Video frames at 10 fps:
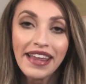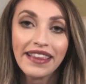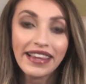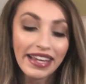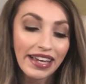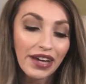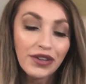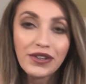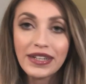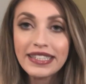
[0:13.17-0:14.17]
the
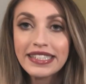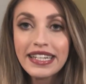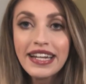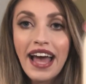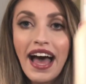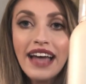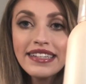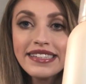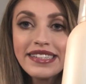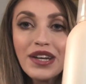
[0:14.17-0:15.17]
Kristin
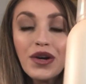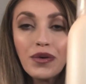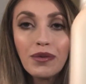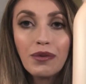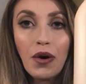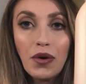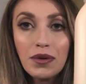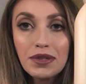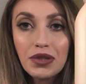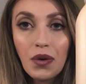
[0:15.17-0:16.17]
Ess
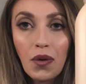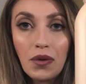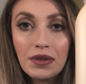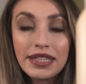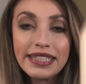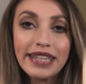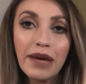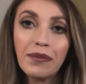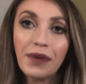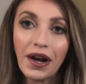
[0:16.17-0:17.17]
Rose Gold
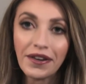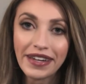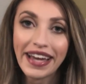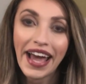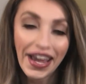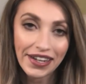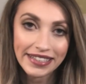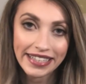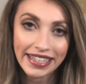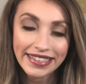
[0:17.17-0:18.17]
Temporary Hair
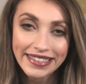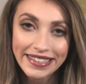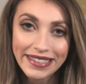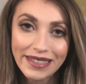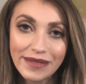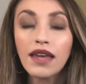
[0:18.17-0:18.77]
Tint.